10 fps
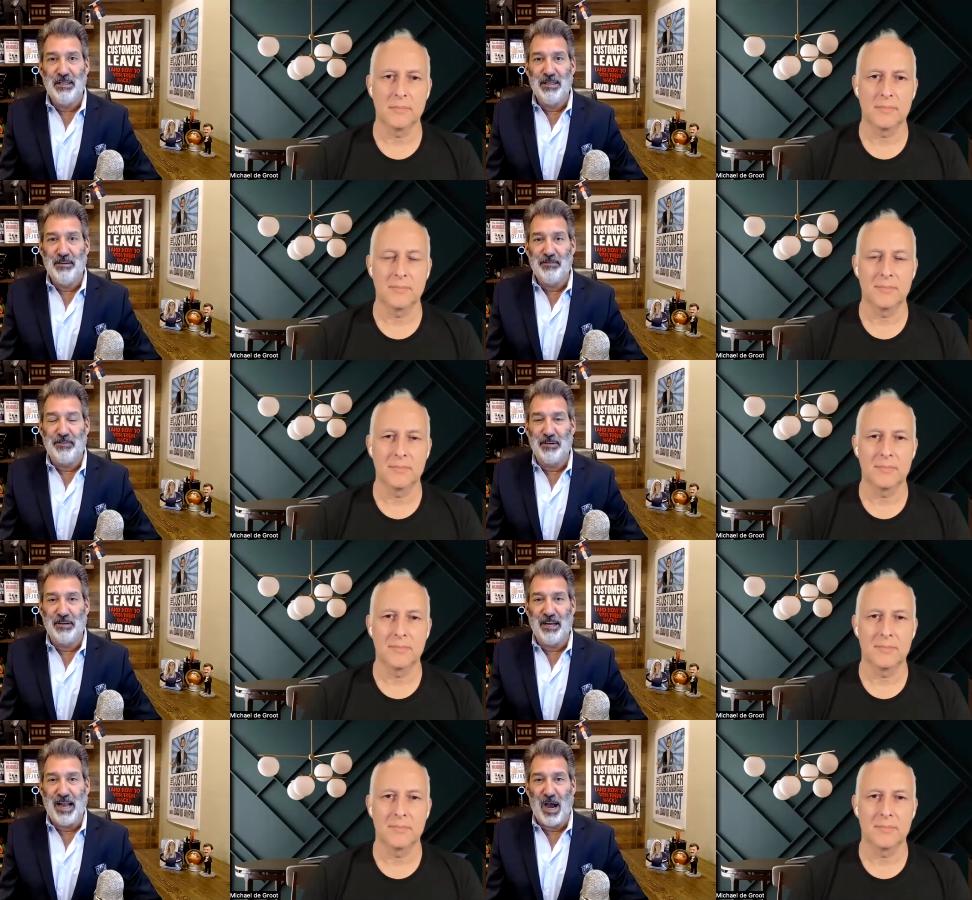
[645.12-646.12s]
Speaker 1: for
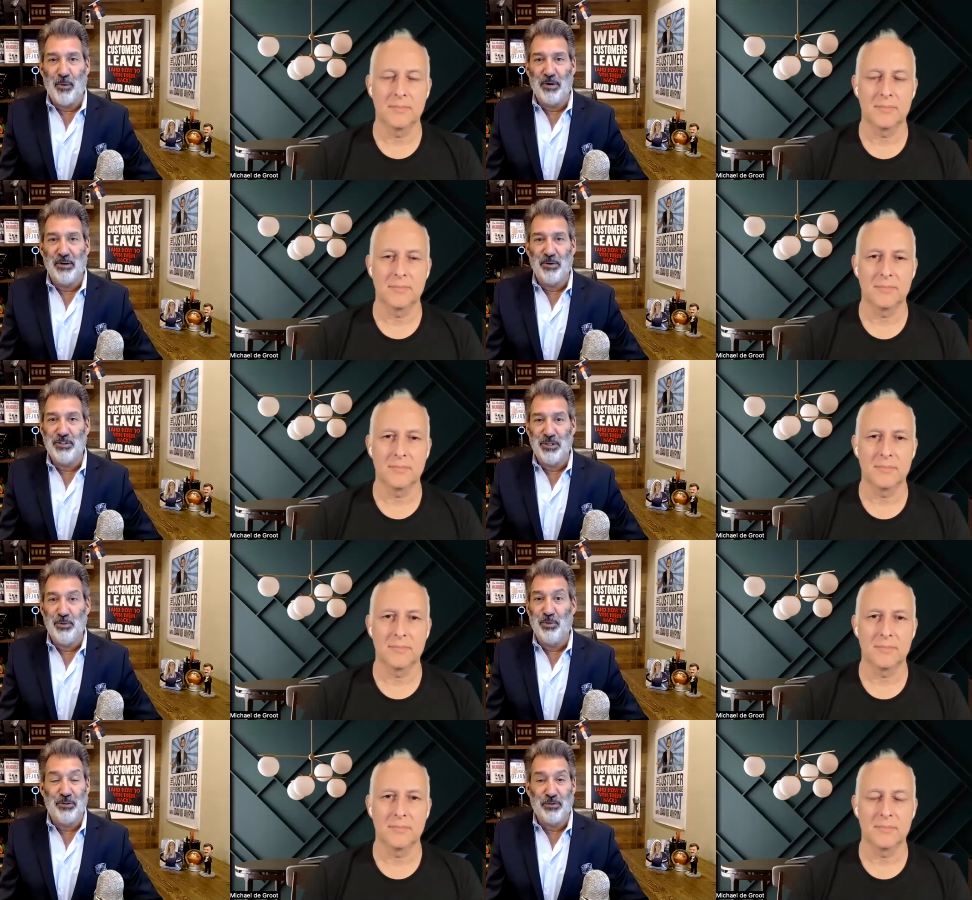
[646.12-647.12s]
an hour or two or
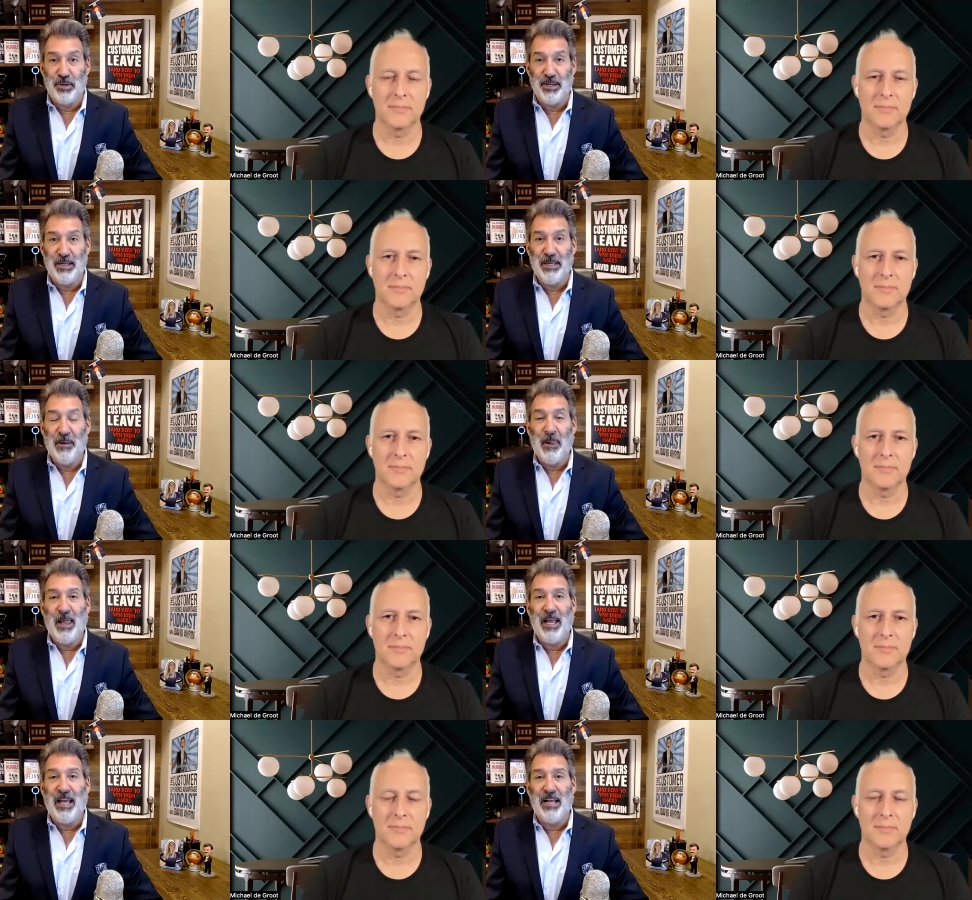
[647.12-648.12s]
three
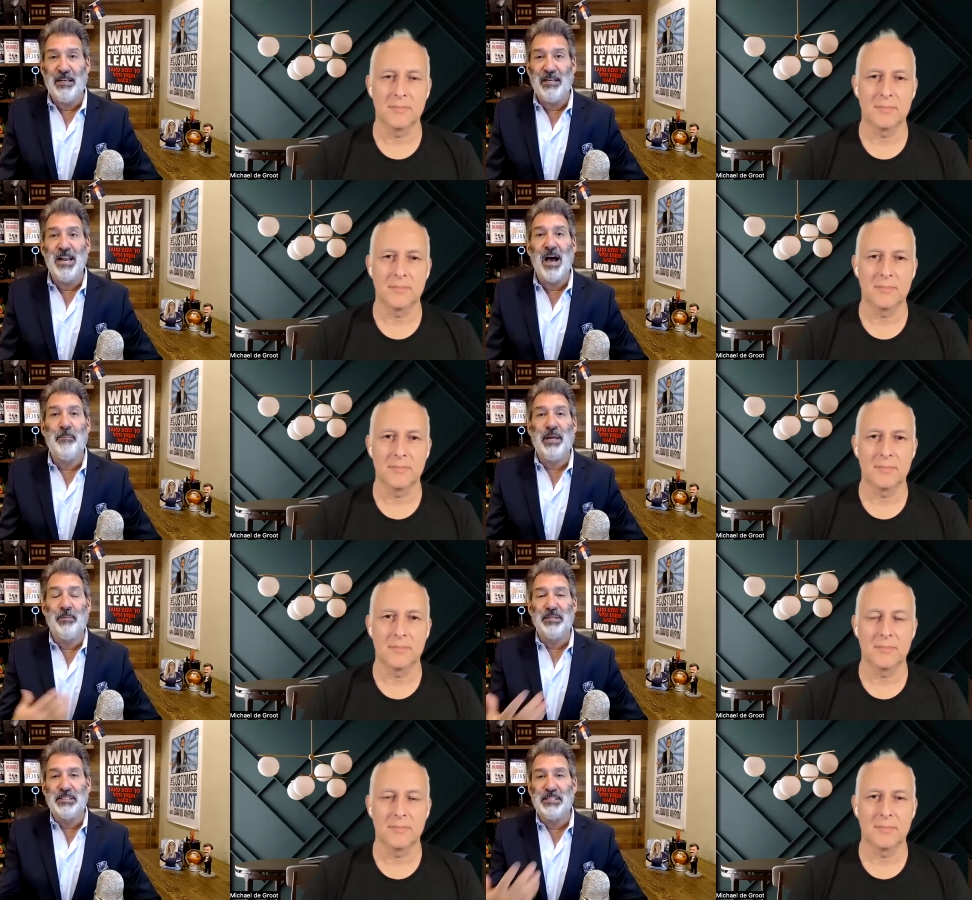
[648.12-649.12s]
and not being able to
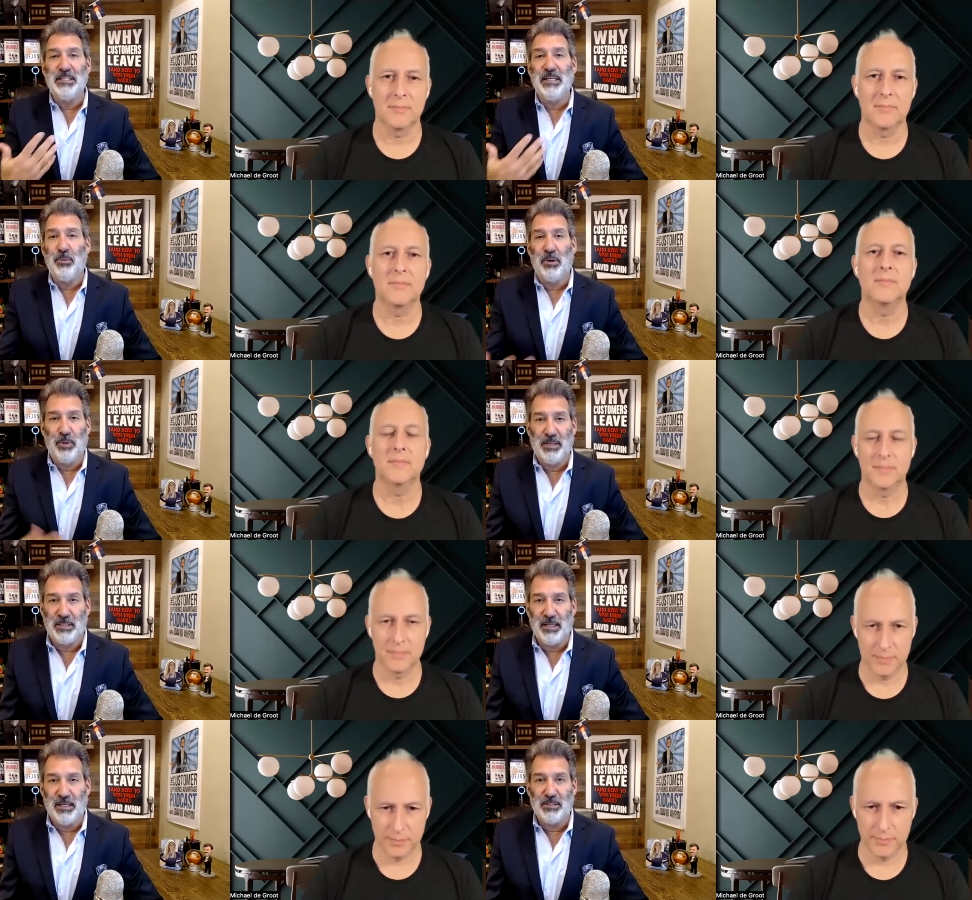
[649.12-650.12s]
see what
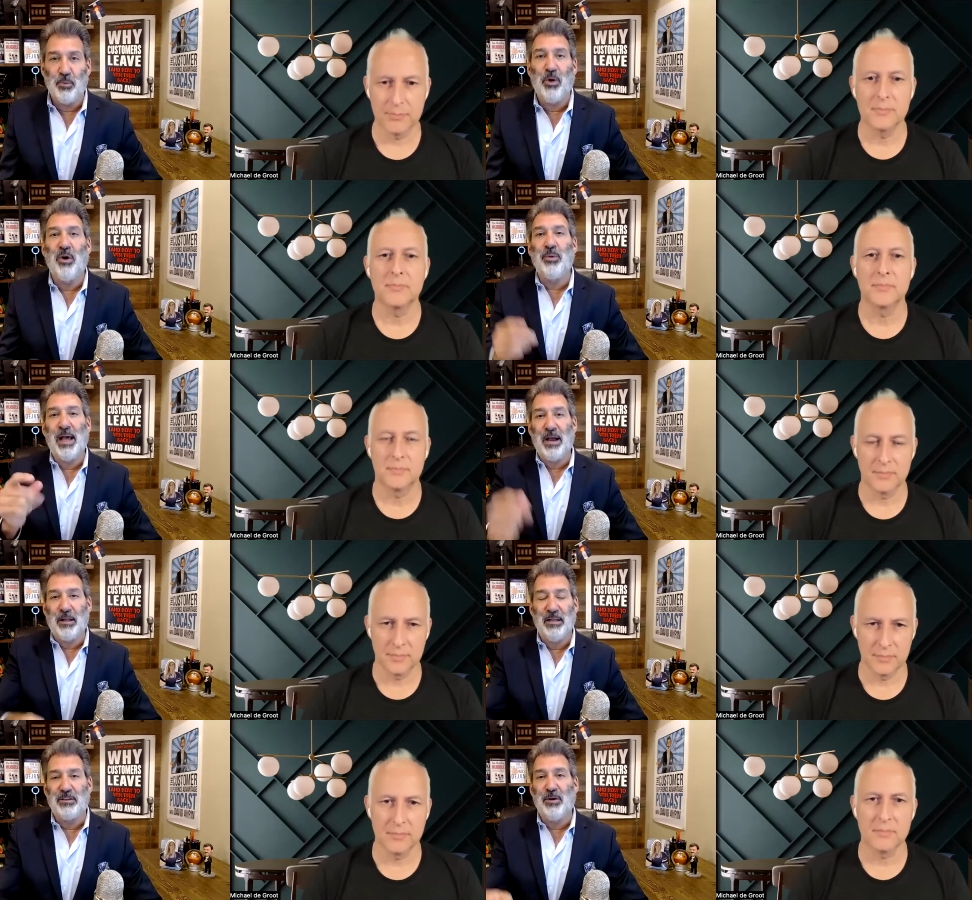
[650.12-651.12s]
resonates. Well, oh, that
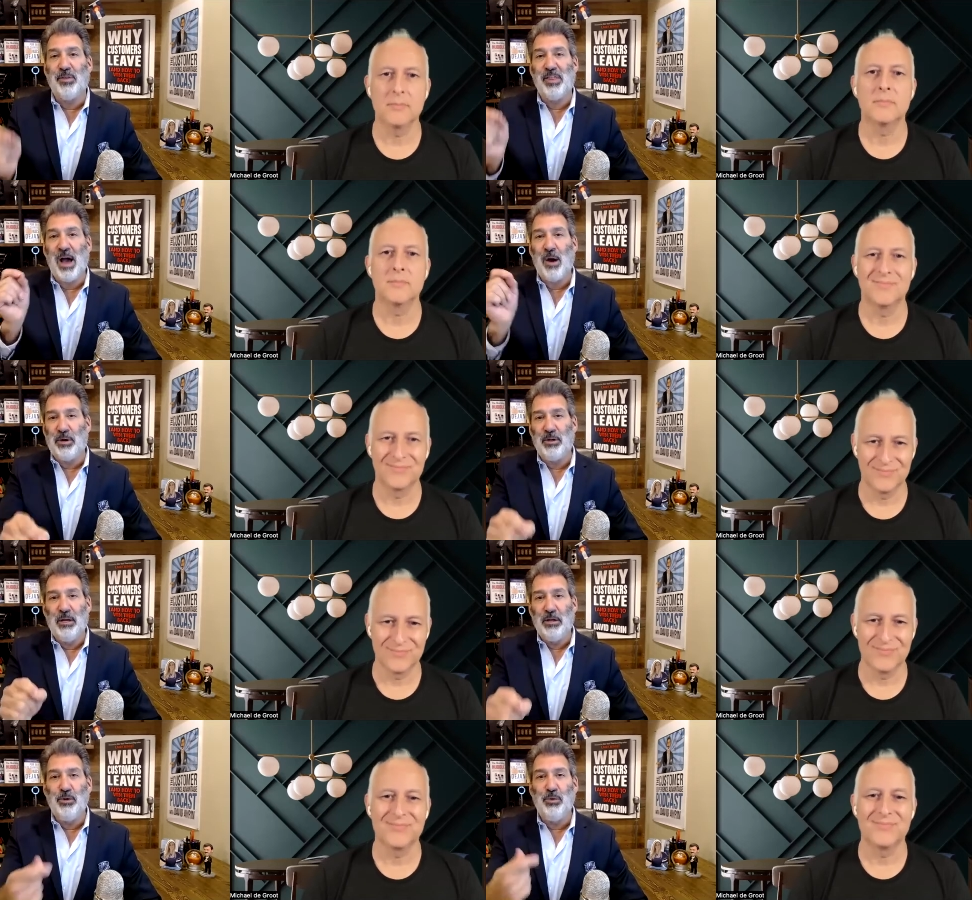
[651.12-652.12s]
clicked. Oh, that one. You could